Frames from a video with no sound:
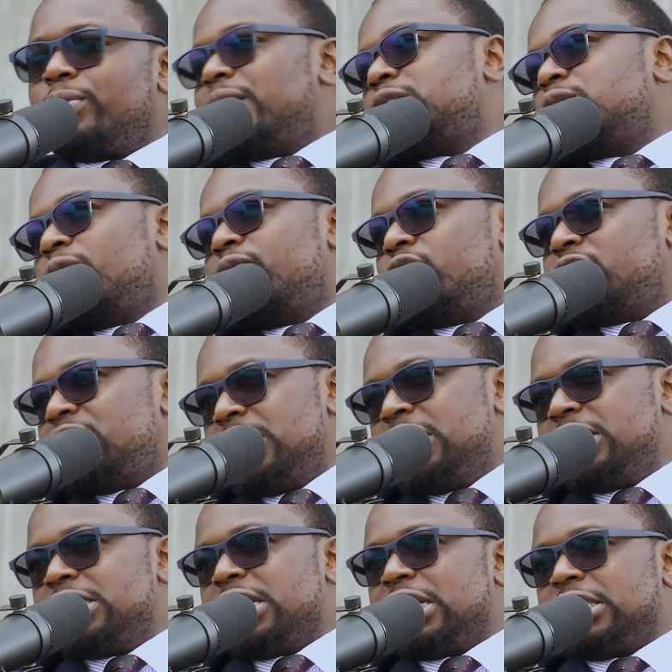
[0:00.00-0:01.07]
selfish
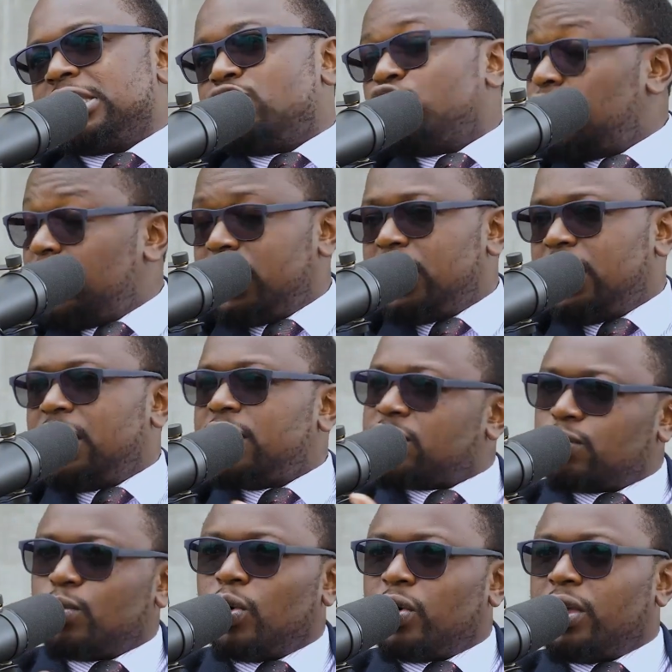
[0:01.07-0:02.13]
needs. That's drinking and
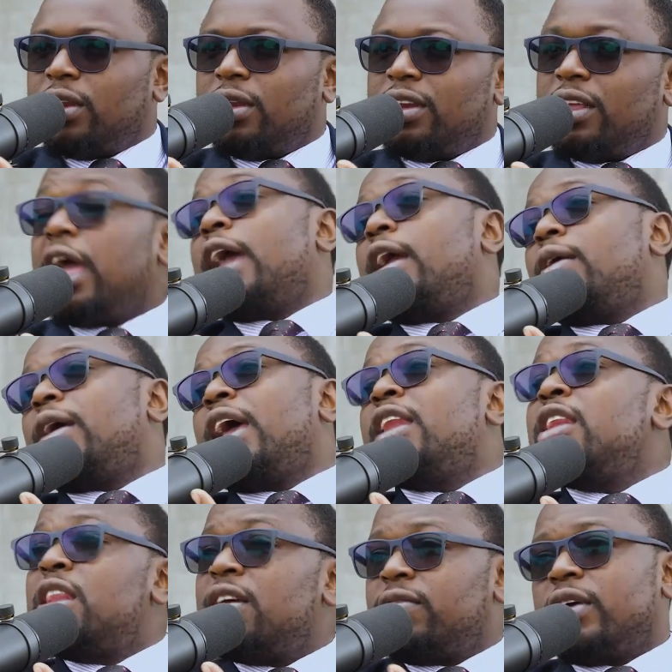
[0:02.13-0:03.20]
smoking. I
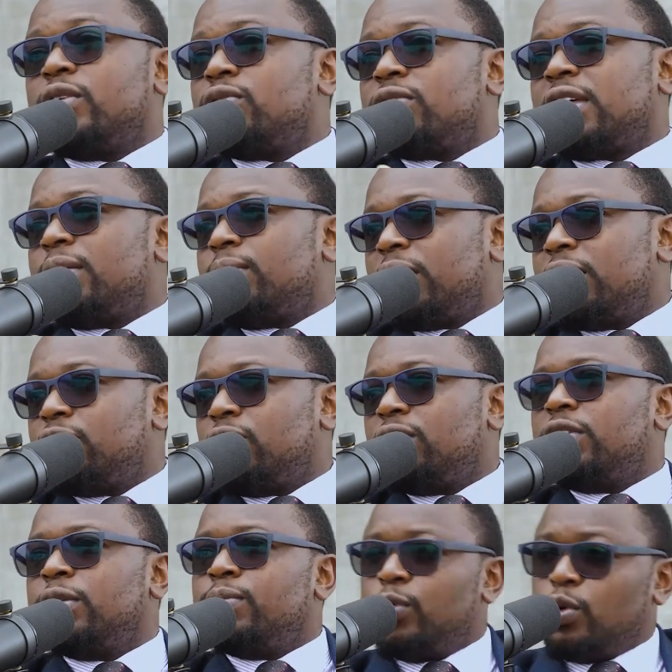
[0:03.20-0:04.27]
never use that money to
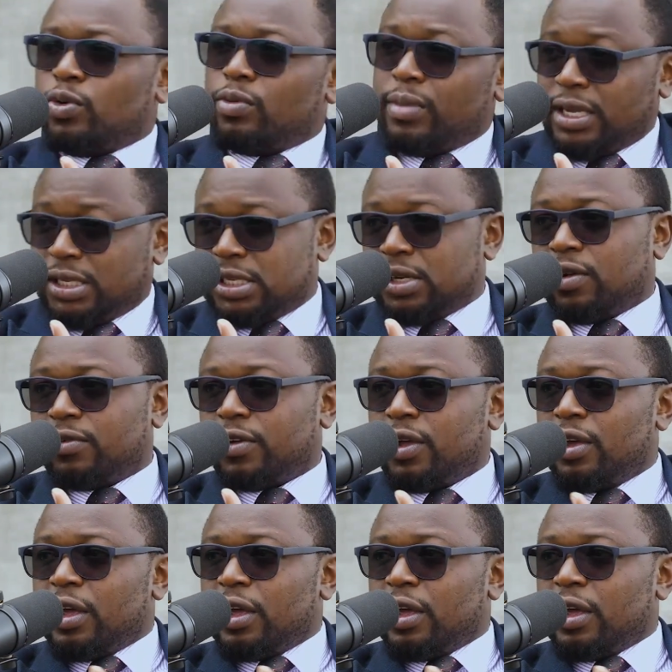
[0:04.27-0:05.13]
even build myself.